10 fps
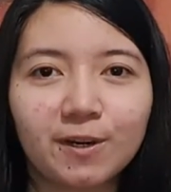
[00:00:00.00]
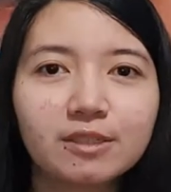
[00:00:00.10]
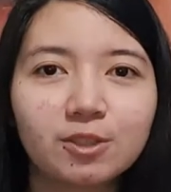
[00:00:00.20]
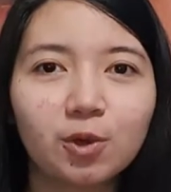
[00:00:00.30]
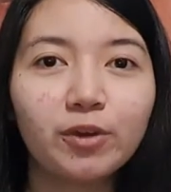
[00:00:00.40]

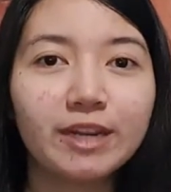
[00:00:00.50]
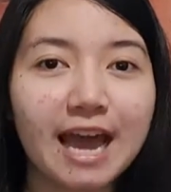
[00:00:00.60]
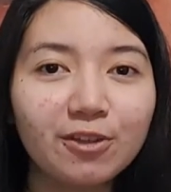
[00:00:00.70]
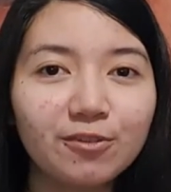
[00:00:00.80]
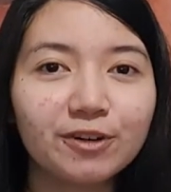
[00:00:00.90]
So
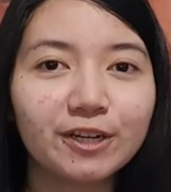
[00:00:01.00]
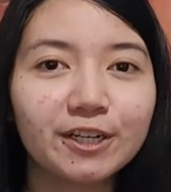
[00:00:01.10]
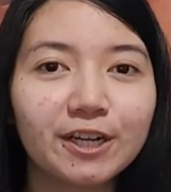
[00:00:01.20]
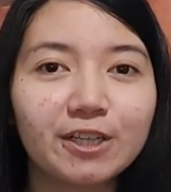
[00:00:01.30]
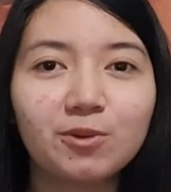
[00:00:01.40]
without
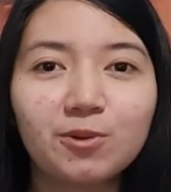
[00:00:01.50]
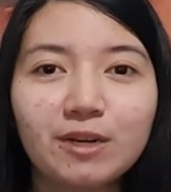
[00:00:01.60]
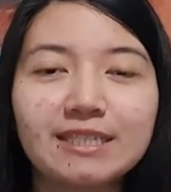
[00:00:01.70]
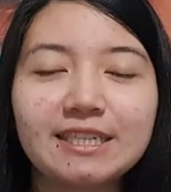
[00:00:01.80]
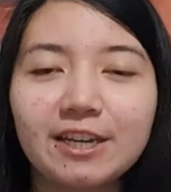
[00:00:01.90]
further ado,
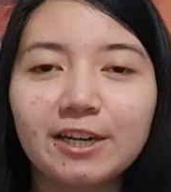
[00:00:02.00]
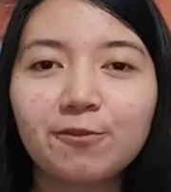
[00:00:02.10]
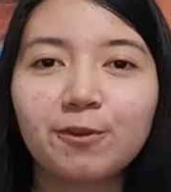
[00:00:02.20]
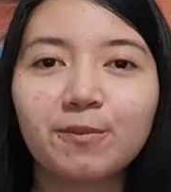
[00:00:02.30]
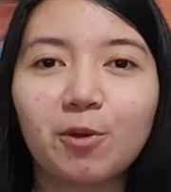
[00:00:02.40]
let's hear
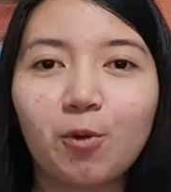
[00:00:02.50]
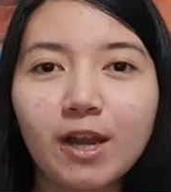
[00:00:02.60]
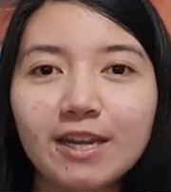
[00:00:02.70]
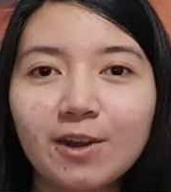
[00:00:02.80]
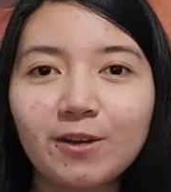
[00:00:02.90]
from the one
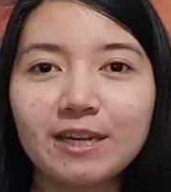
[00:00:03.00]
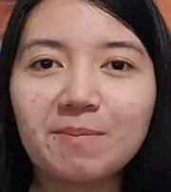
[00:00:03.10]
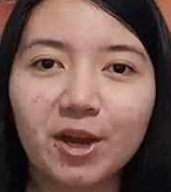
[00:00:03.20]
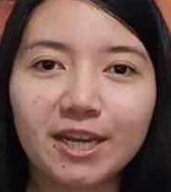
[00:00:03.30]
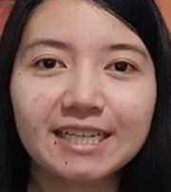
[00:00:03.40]
and only
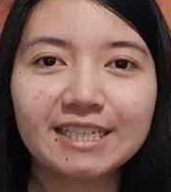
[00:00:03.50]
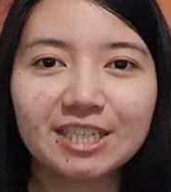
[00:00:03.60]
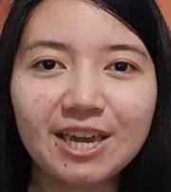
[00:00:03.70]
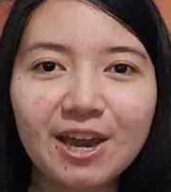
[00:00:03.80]
Monica G